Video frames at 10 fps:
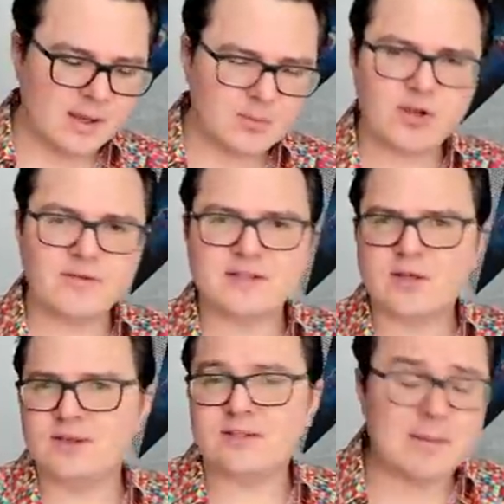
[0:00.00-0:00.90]
previous
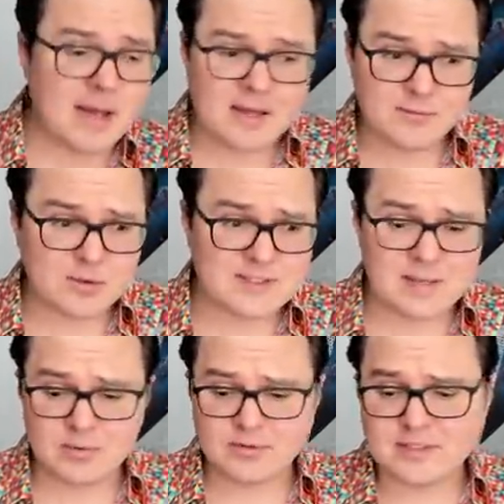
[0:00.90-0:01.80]
all-time high, for
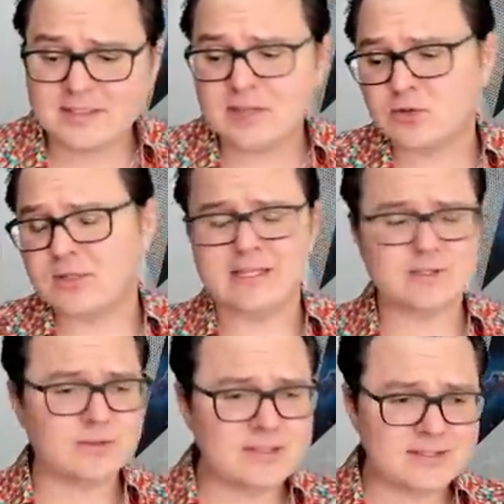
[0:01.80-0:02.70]
example, of Decentraland.
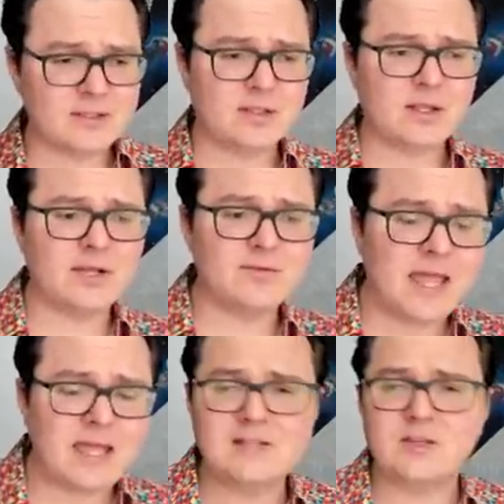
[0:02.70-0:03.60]
So there's still a lot of
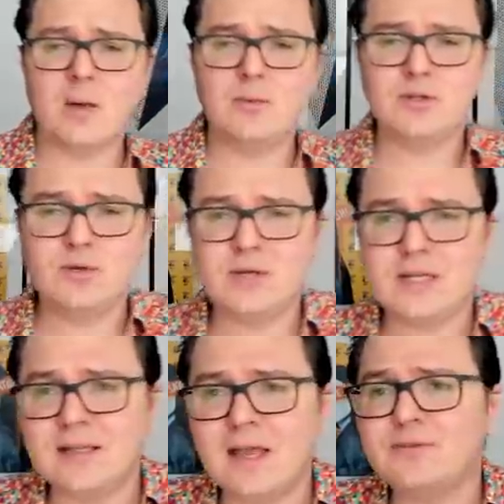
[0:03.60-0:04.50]
gains
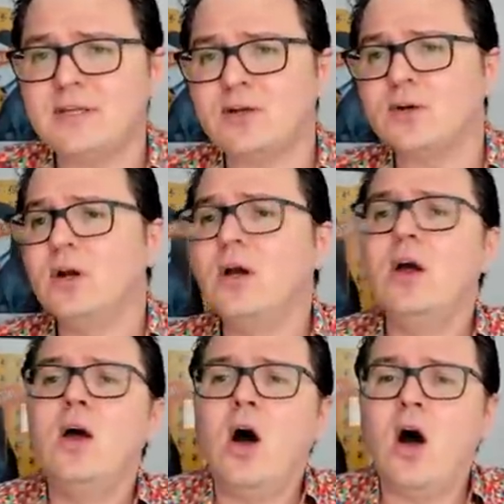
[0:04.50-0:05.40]
opportunity left here
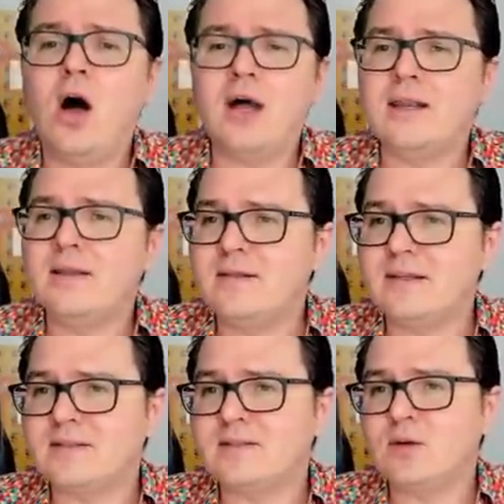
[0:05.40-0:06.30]
on this